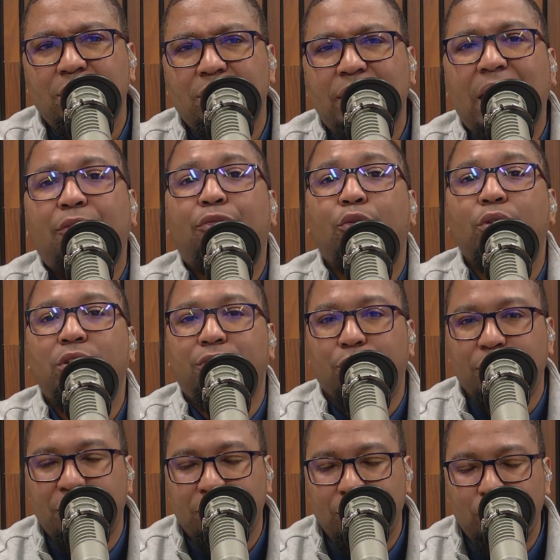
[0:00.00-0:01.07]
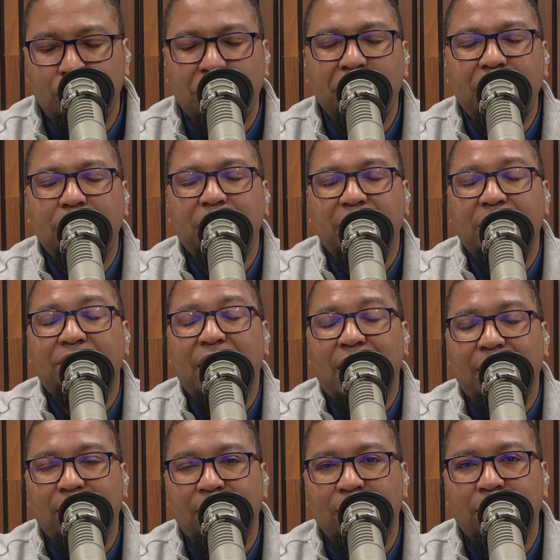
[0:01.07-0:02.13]
Like, for real, for real. Do we really believe
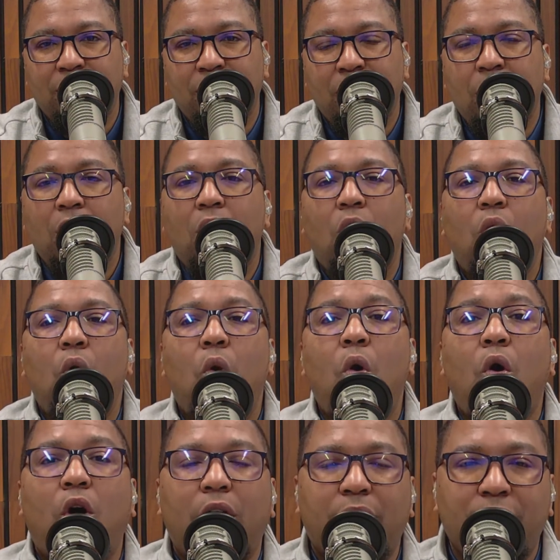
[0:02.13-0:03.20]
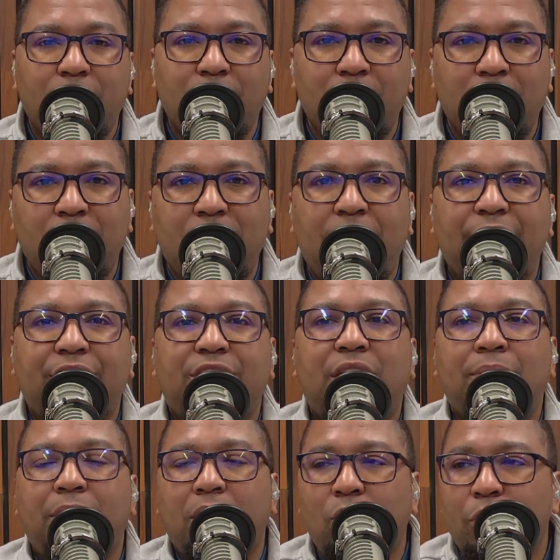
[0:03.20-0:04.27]
that? Or is it
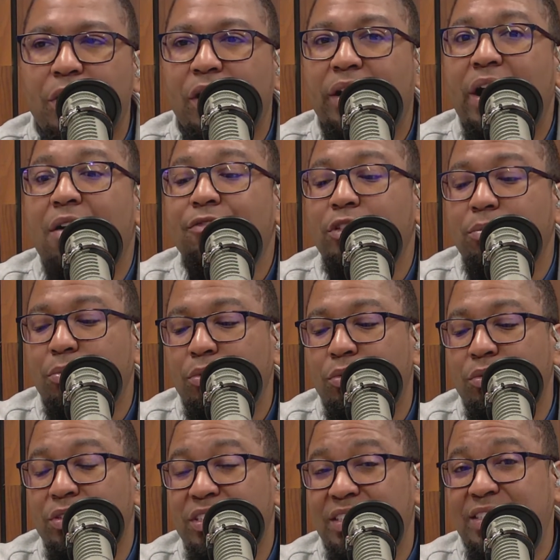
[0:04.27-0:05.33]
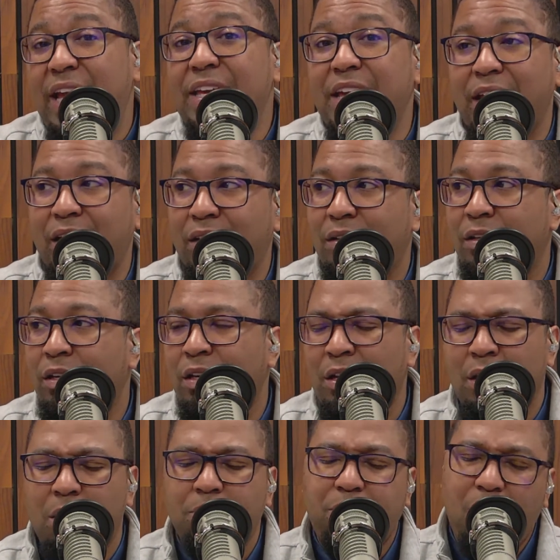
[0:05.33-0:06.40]
something we are comfortable saying,
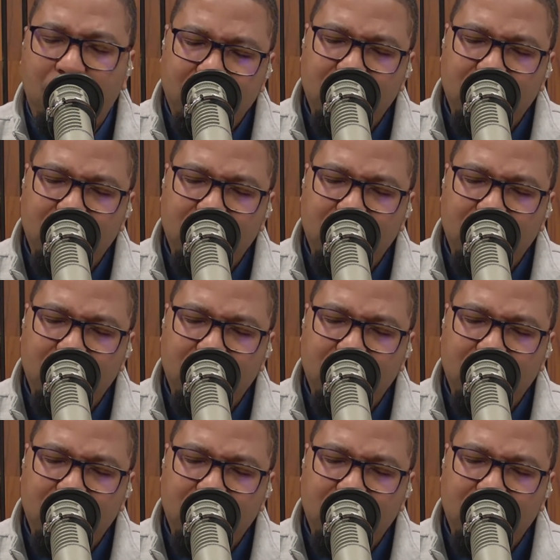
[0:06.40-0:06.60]
but